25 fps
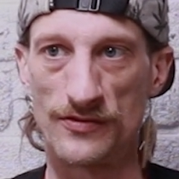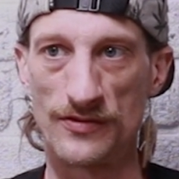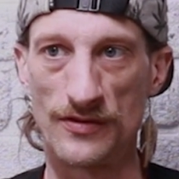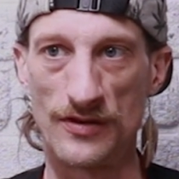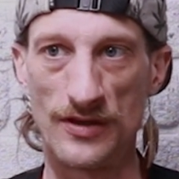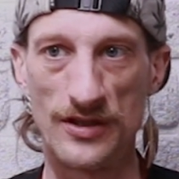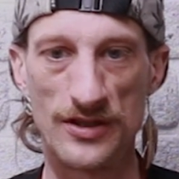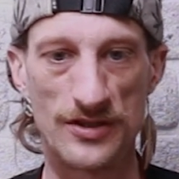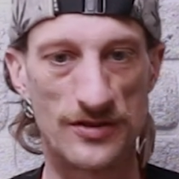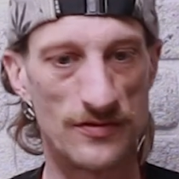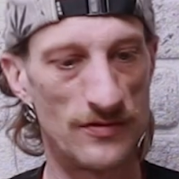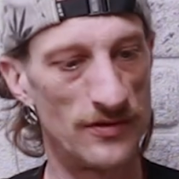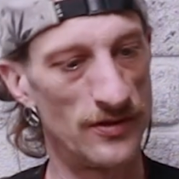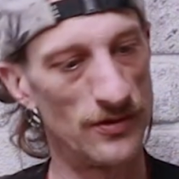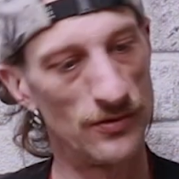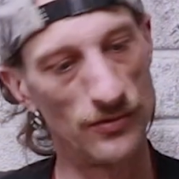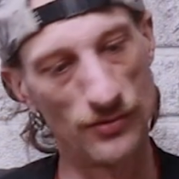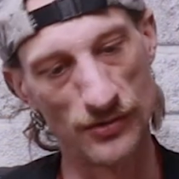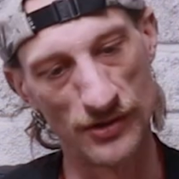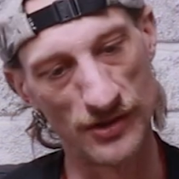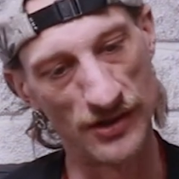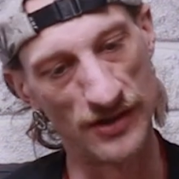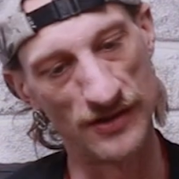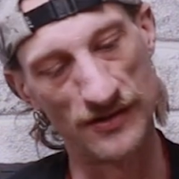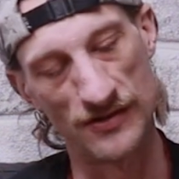So literally
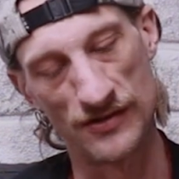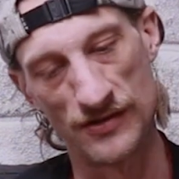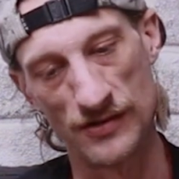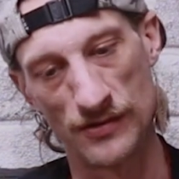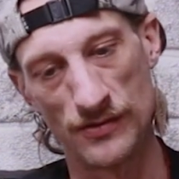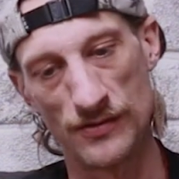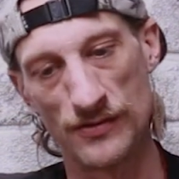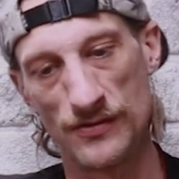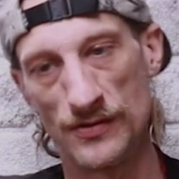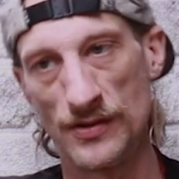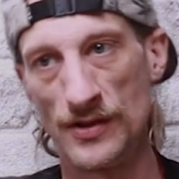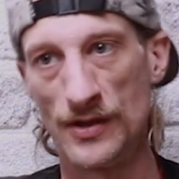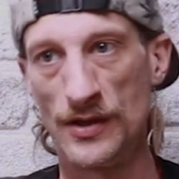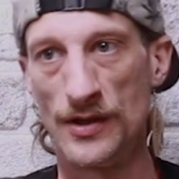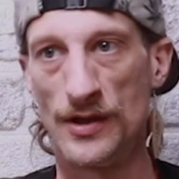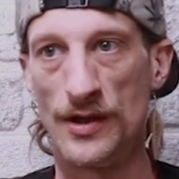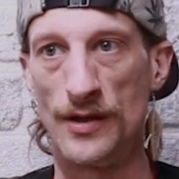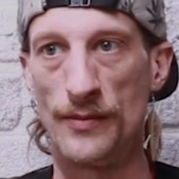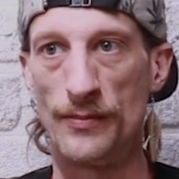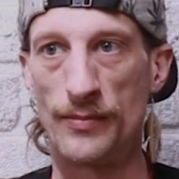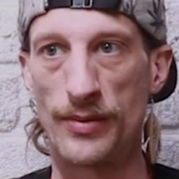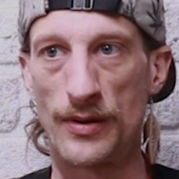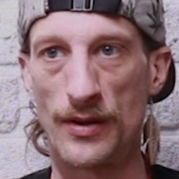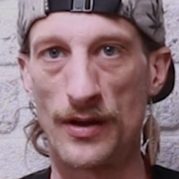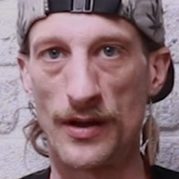all you need to do,
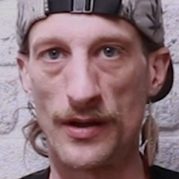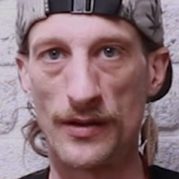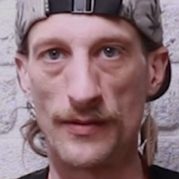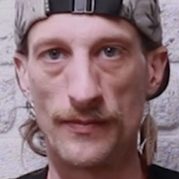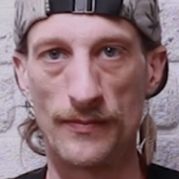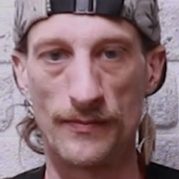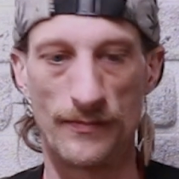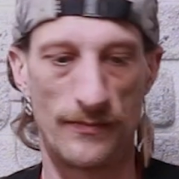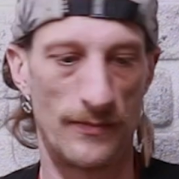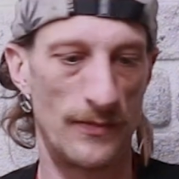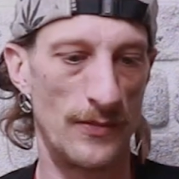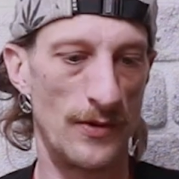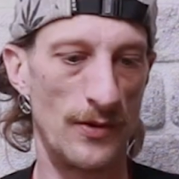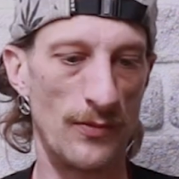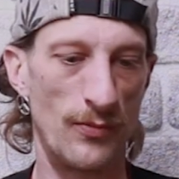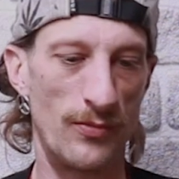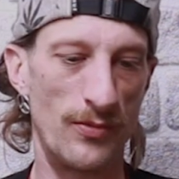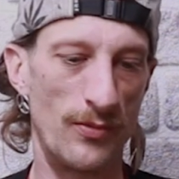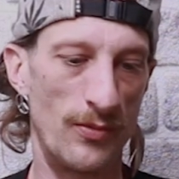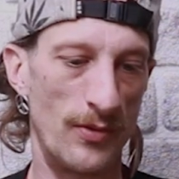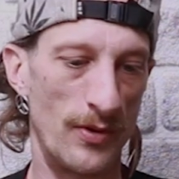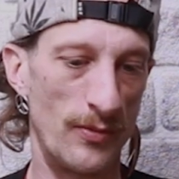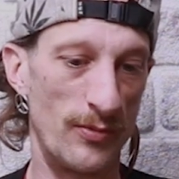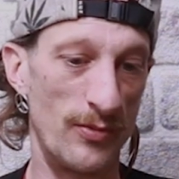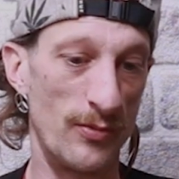apply,
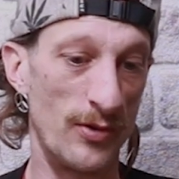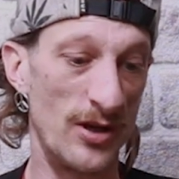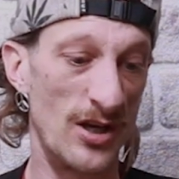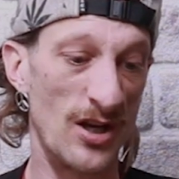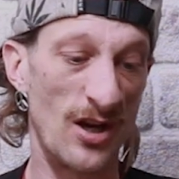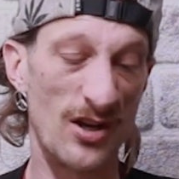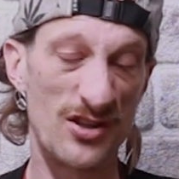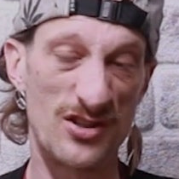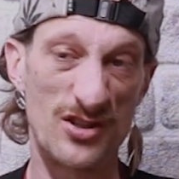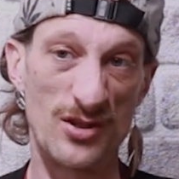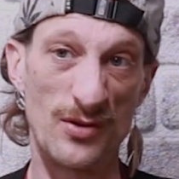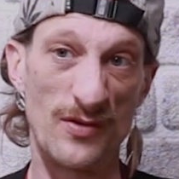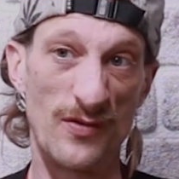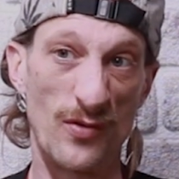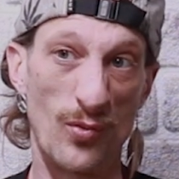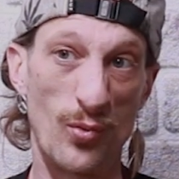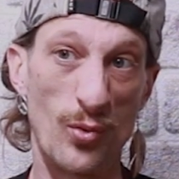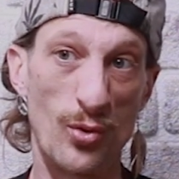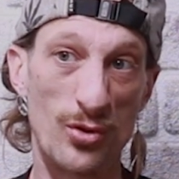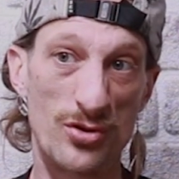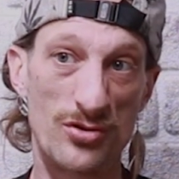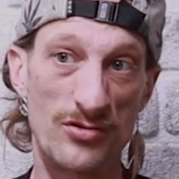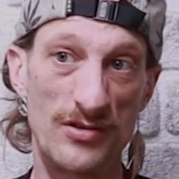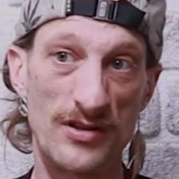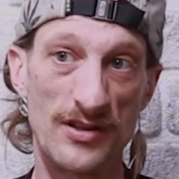we like to do with a
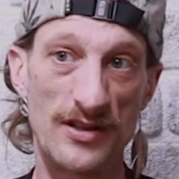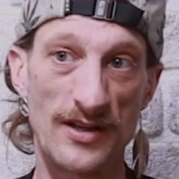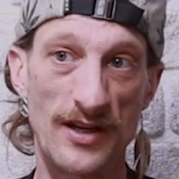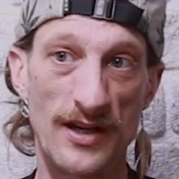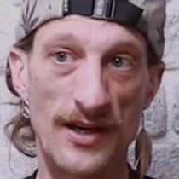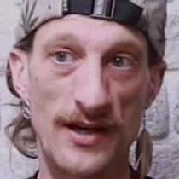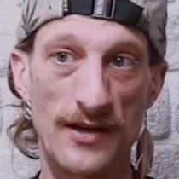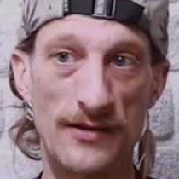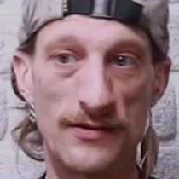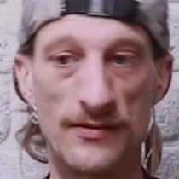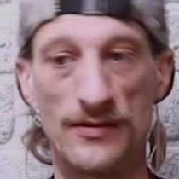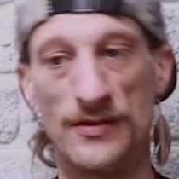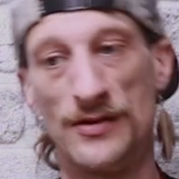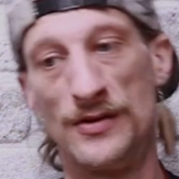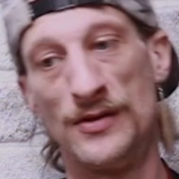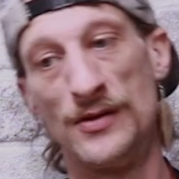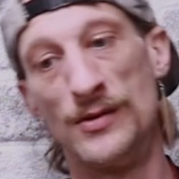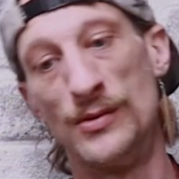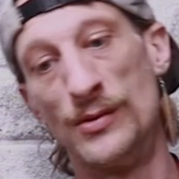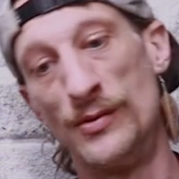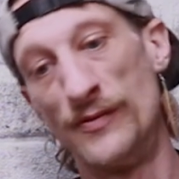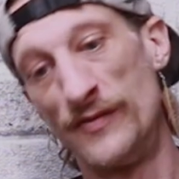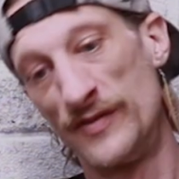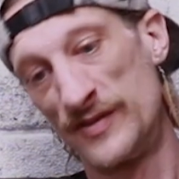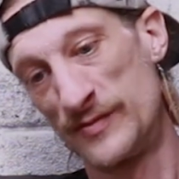watering can
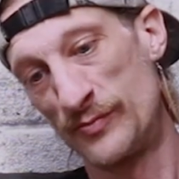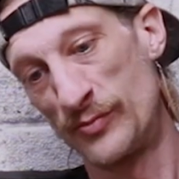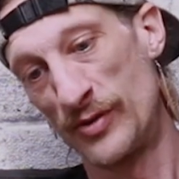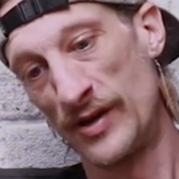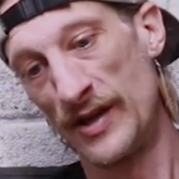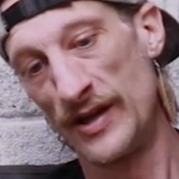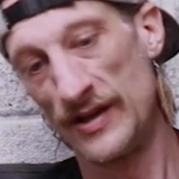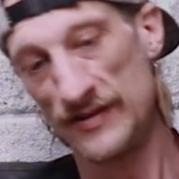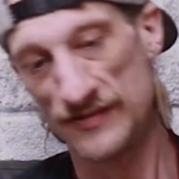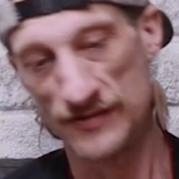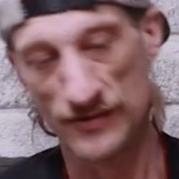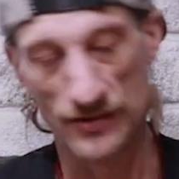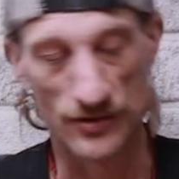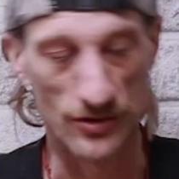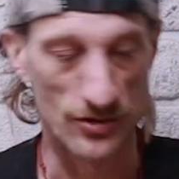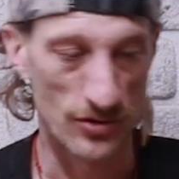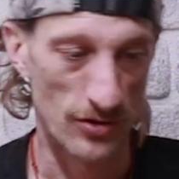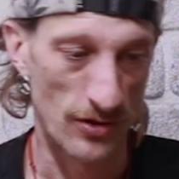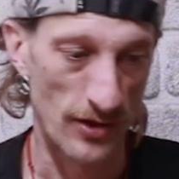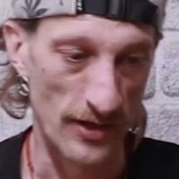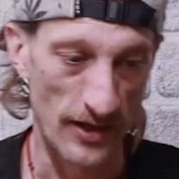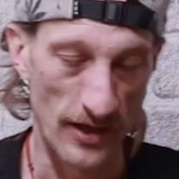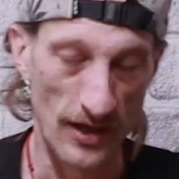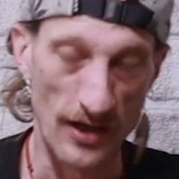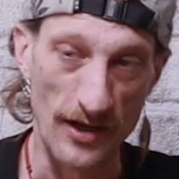or the sprayer so you can
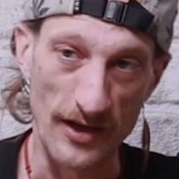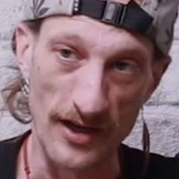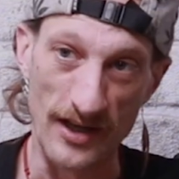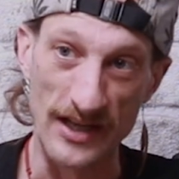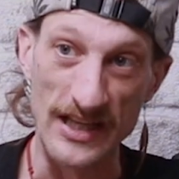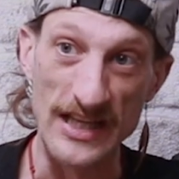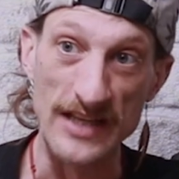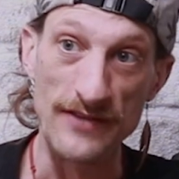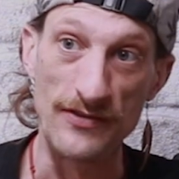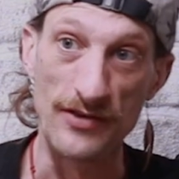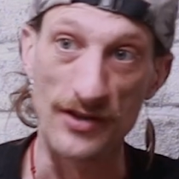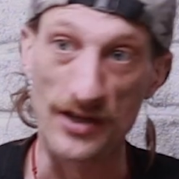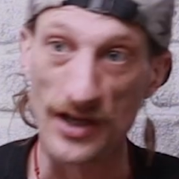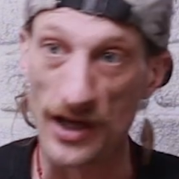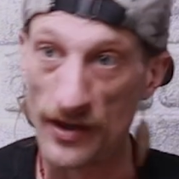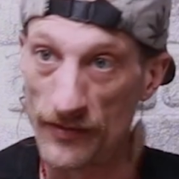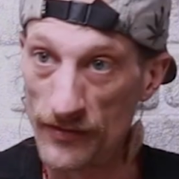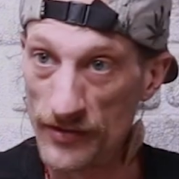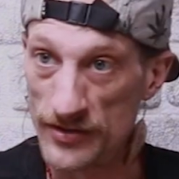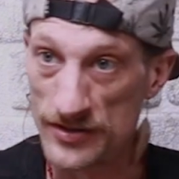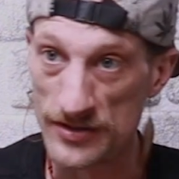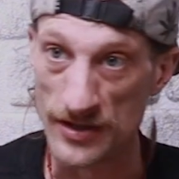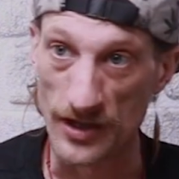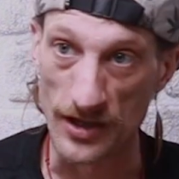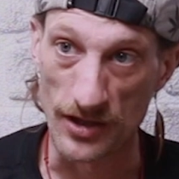try and get like an even
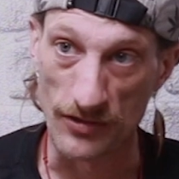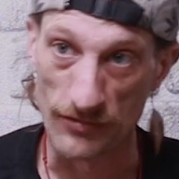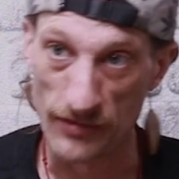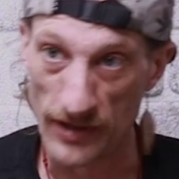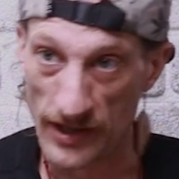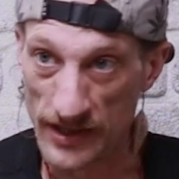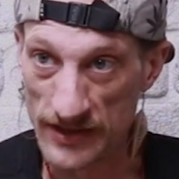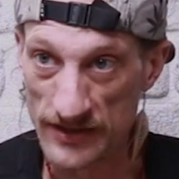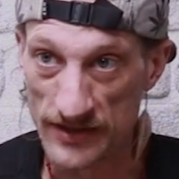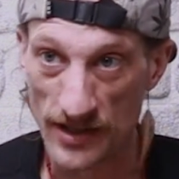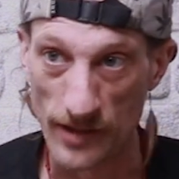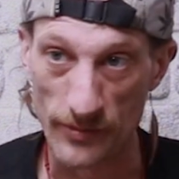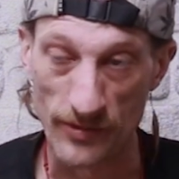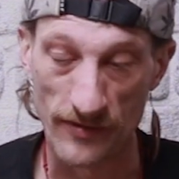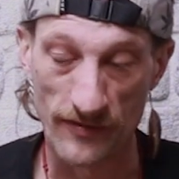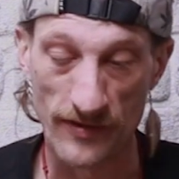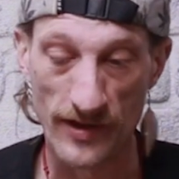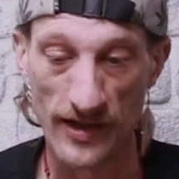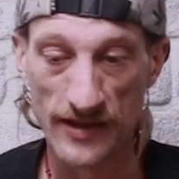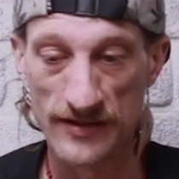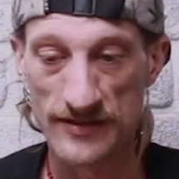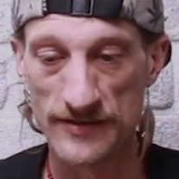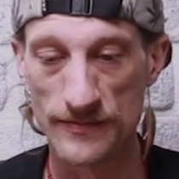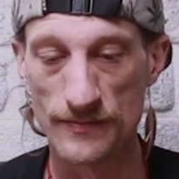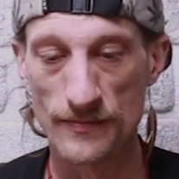coverage, like a rain type
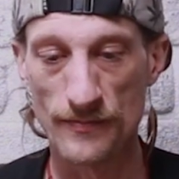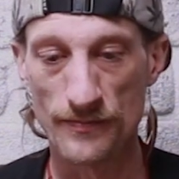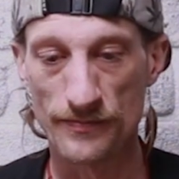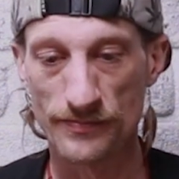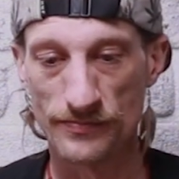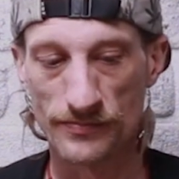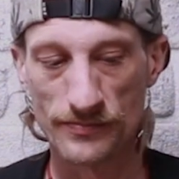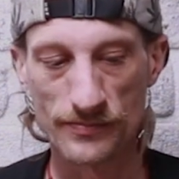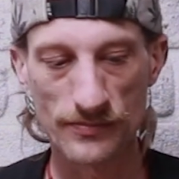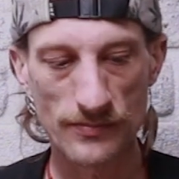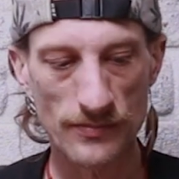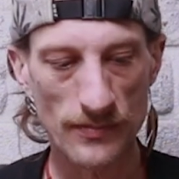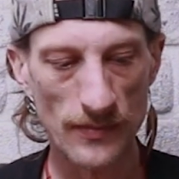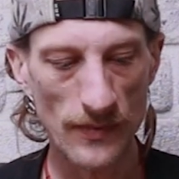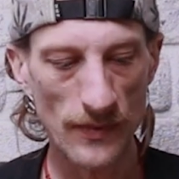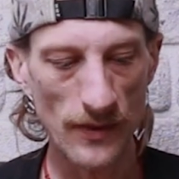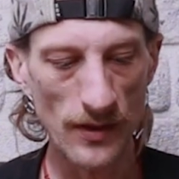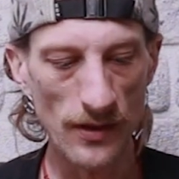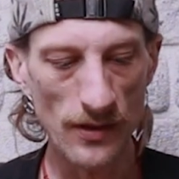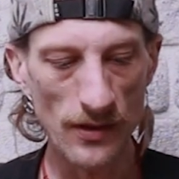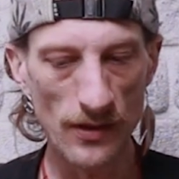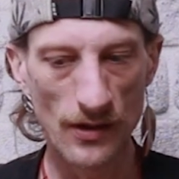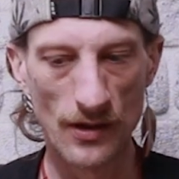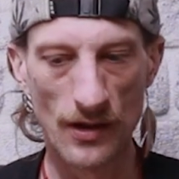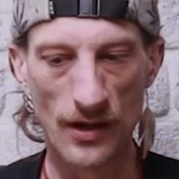effect.
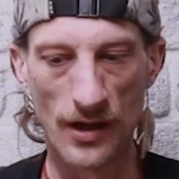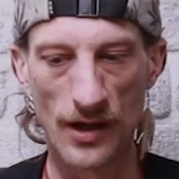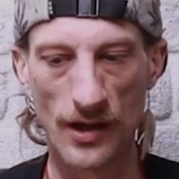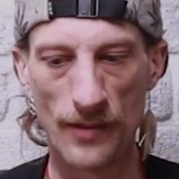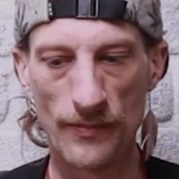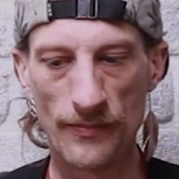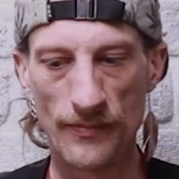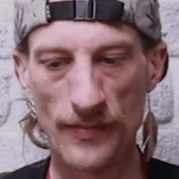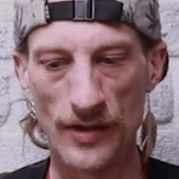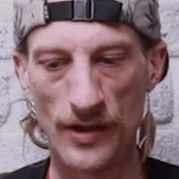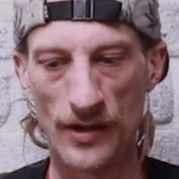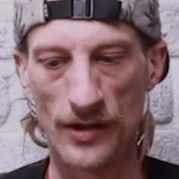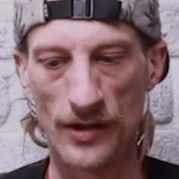Um,